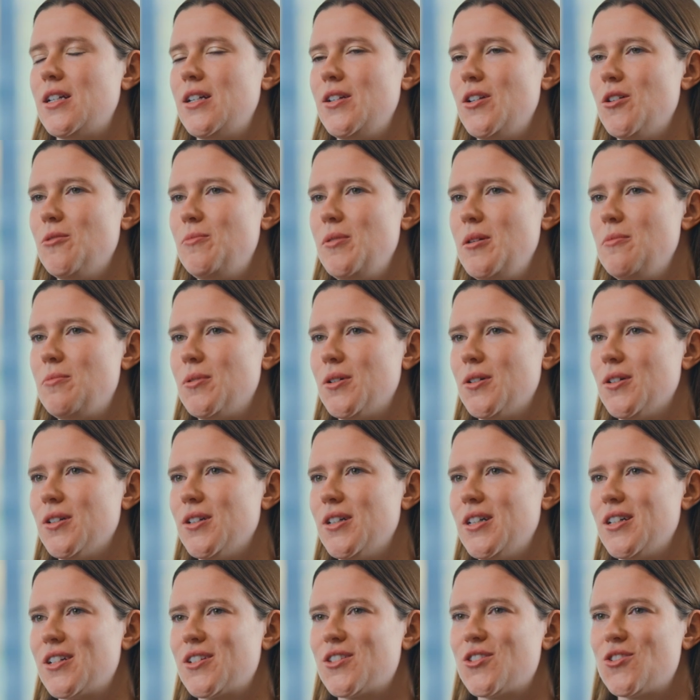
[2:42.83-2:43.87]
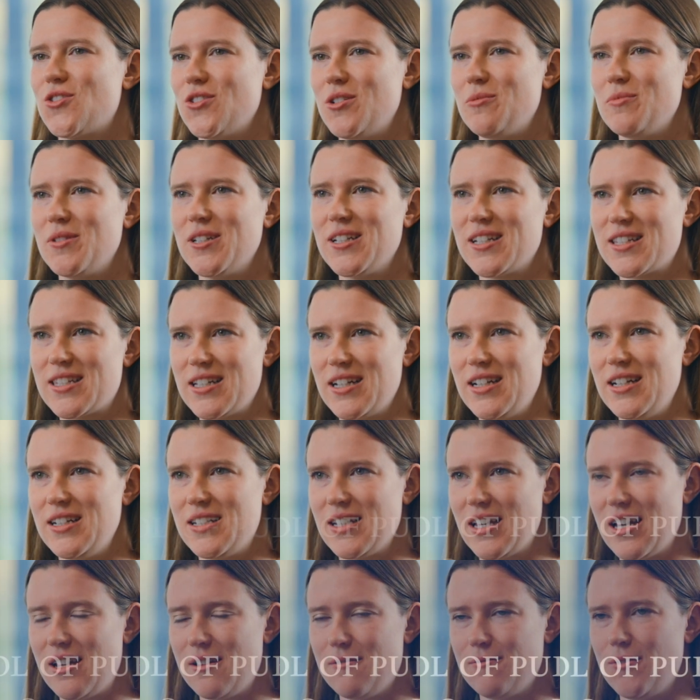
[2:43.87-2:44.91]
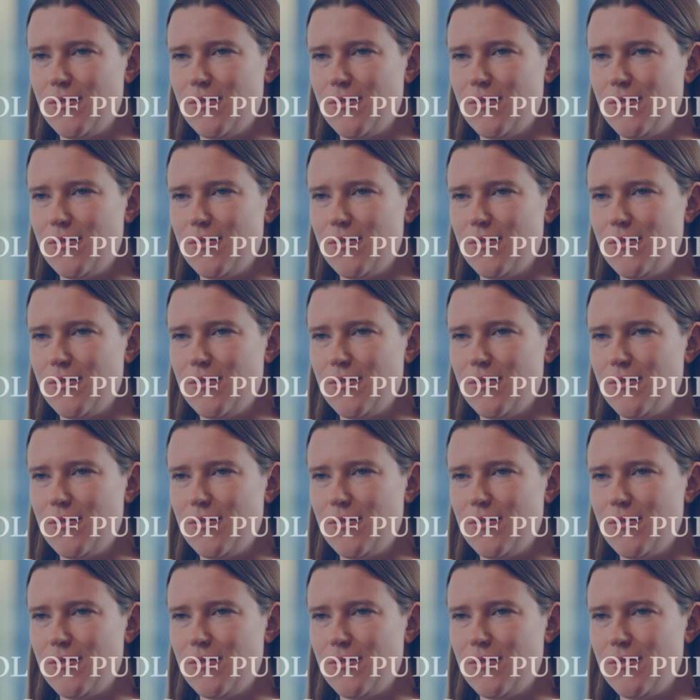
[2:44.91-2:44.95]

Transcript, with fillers: and I know people are extremely excited to get